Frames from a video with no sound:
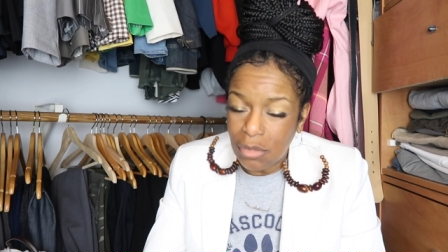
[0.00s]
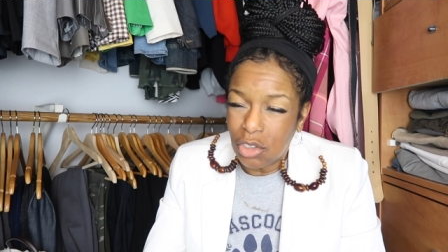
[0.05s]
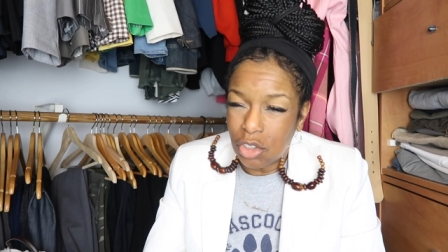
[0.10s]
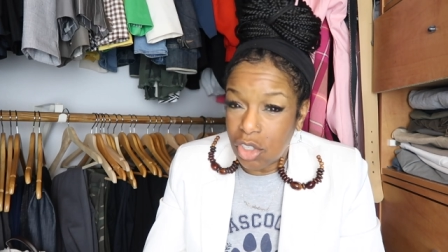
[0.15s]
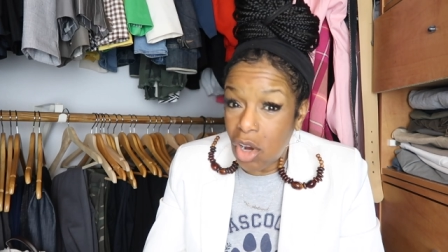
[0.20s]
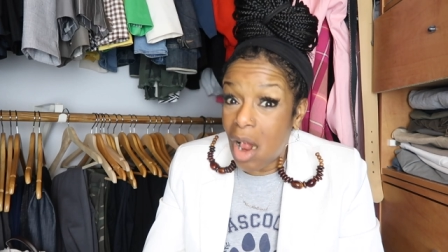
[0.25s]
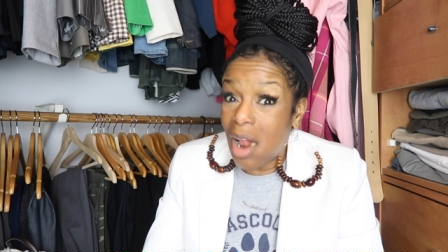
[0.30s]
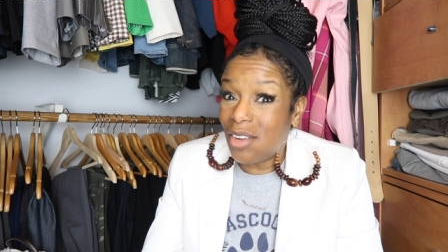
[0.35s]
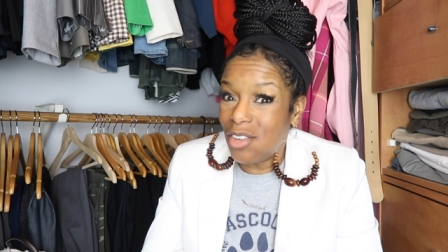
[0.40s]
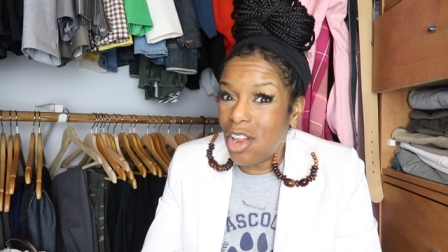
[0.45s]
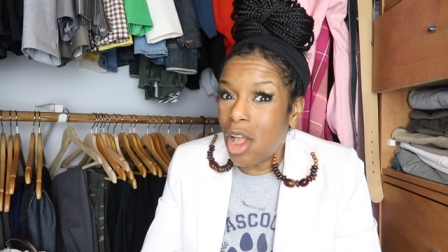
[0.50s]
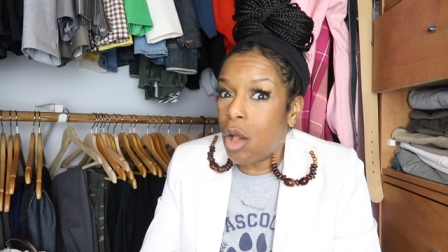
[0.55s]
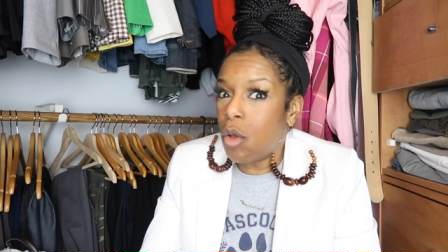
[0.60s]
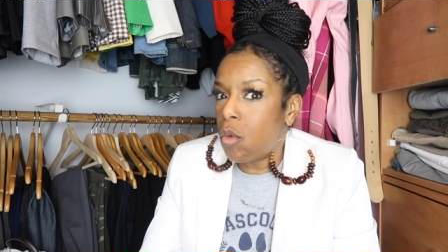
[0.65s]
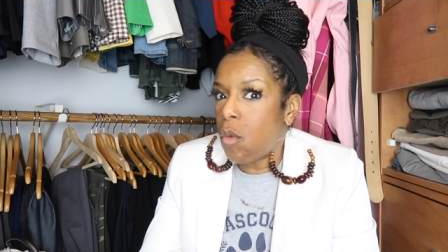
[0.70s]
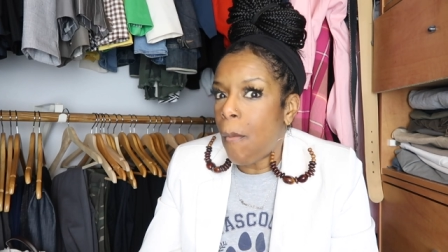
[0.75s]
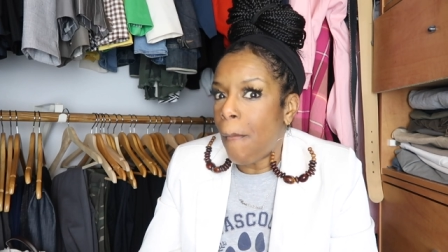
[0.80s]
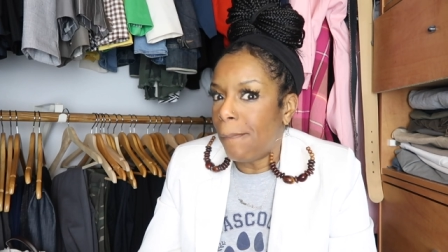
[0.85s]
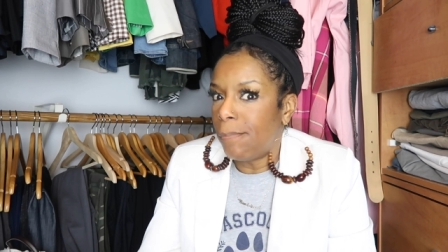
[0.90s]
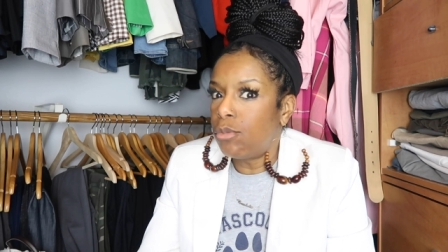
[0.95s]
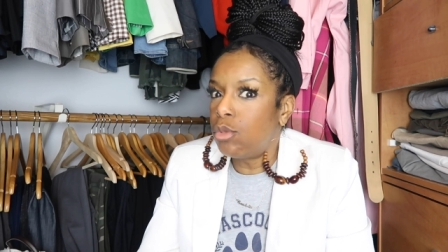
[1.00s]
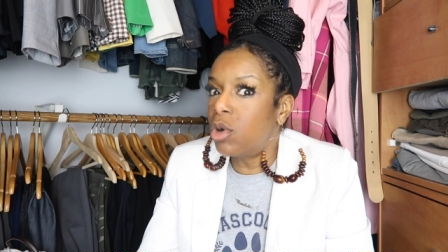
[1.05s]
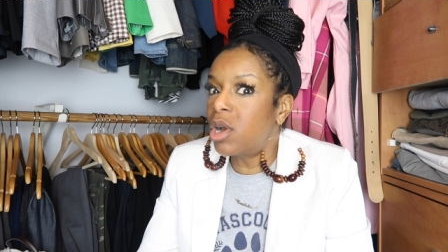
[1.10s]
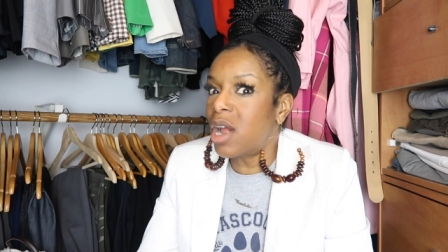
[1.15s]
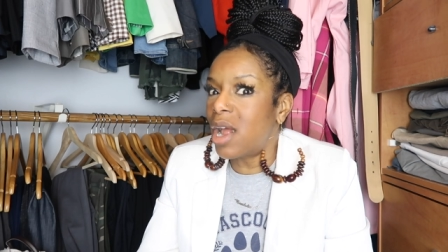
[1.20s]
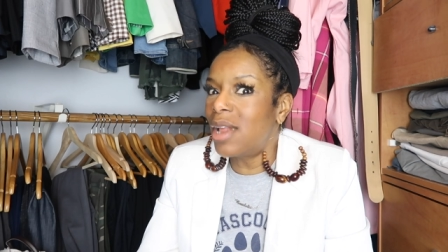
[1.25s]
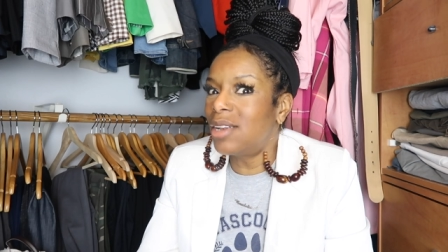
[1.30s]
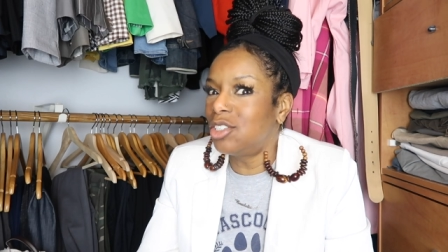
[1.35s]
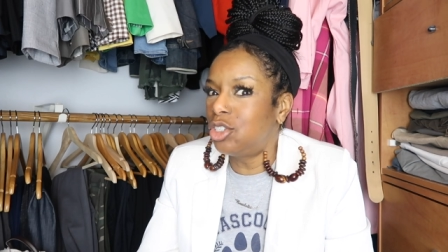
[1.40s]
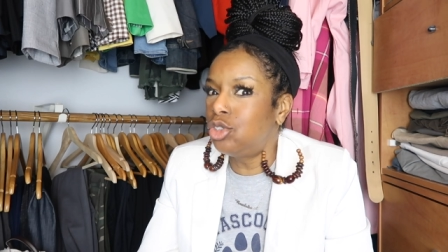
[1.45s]
So I know what
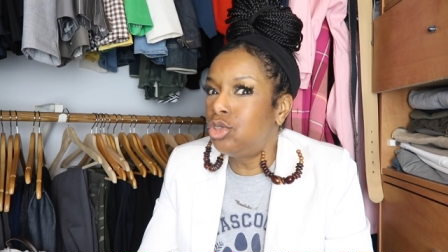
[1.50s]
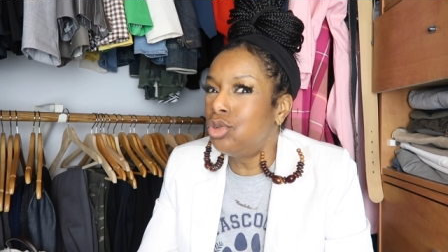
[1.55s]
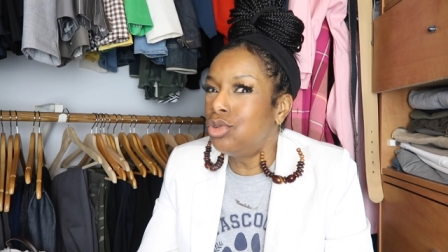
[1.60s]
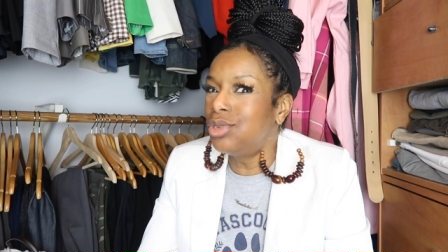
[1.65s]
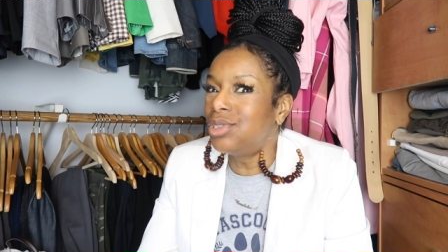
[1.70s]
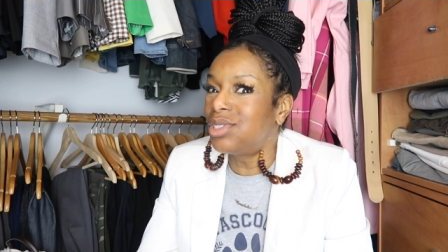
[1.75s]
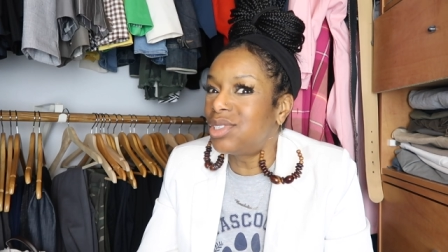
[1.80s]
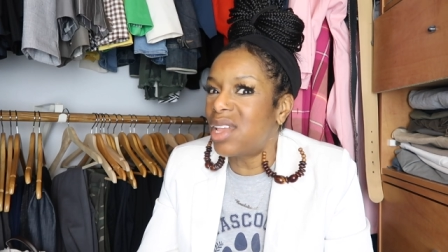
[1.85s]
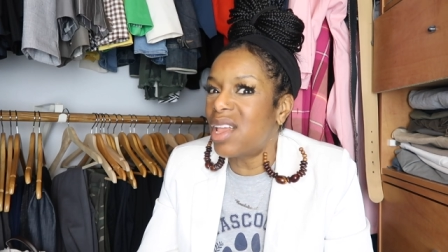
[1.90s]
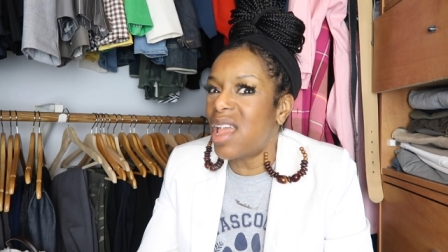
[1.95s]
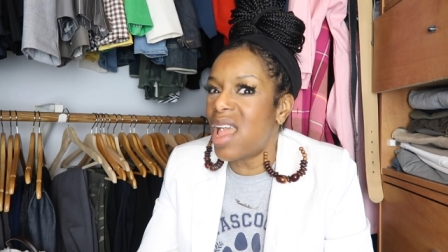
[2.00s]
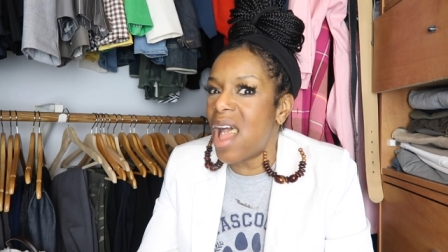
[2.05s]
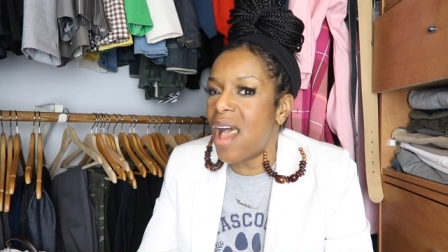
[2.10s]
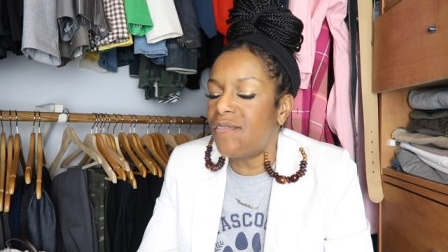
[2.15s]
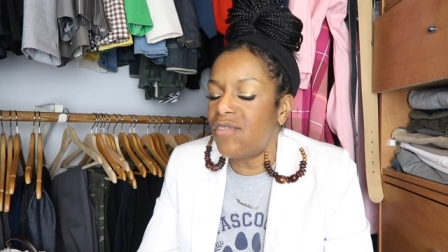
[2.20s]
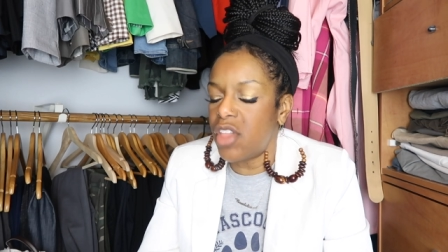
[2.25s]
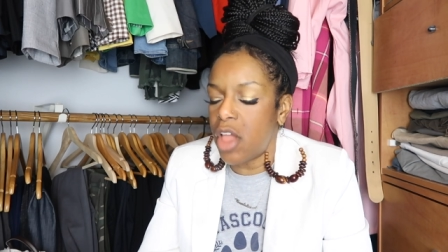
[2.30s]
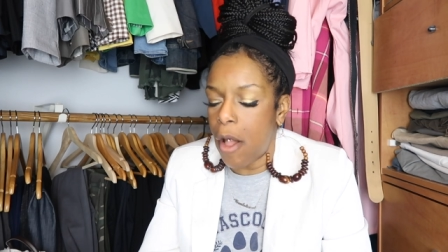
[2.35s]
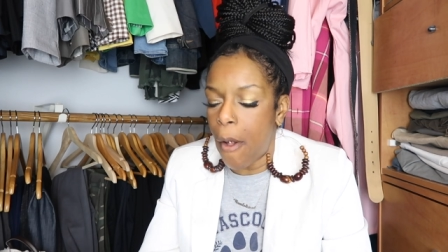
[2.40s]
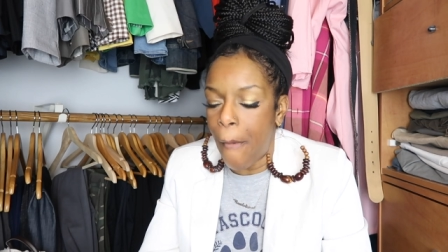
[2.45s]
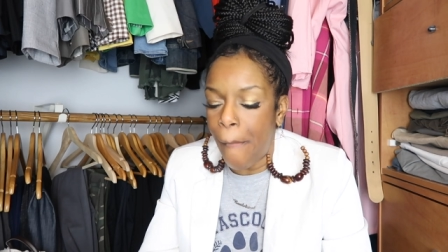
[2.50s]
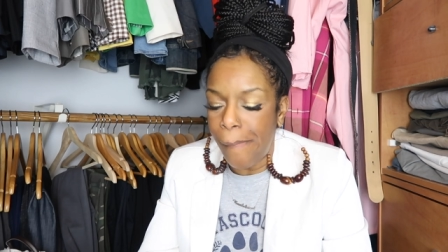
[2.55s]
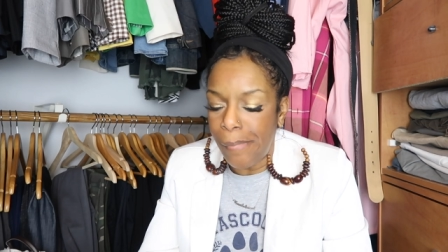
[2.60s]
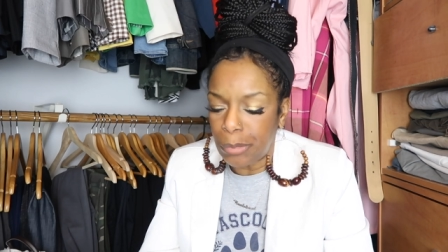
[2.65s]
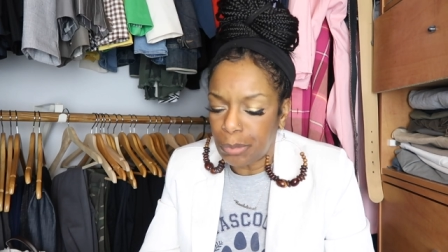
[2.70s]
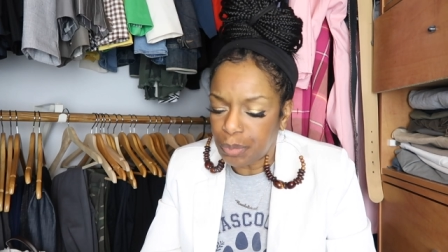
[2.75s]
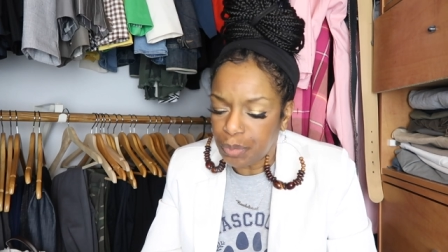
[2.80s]
kind of students they have there.